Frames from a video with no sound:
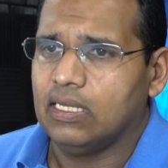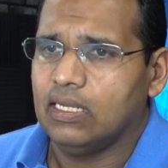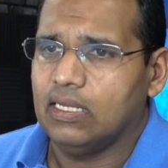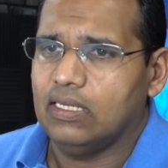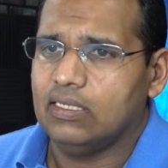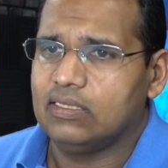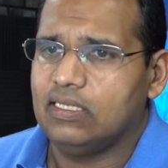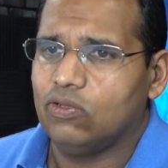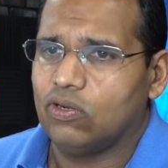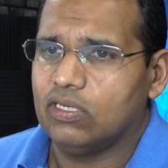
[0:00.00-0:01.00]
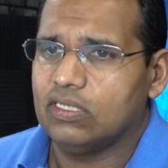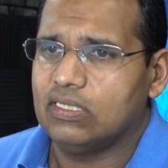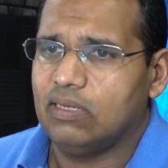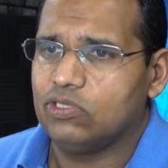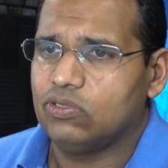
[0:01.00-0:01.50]
Is the e-learning the
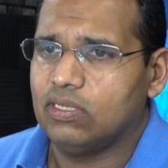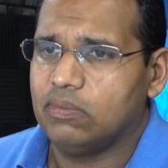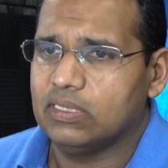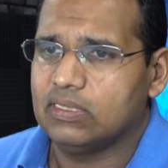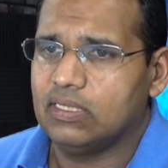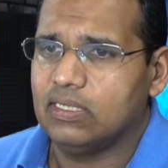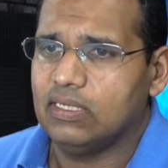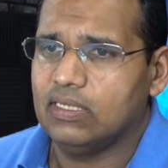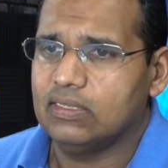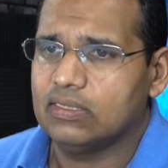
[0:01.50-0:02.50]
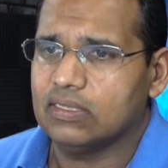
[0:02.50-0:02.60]
same as Udemy? Yes, it is.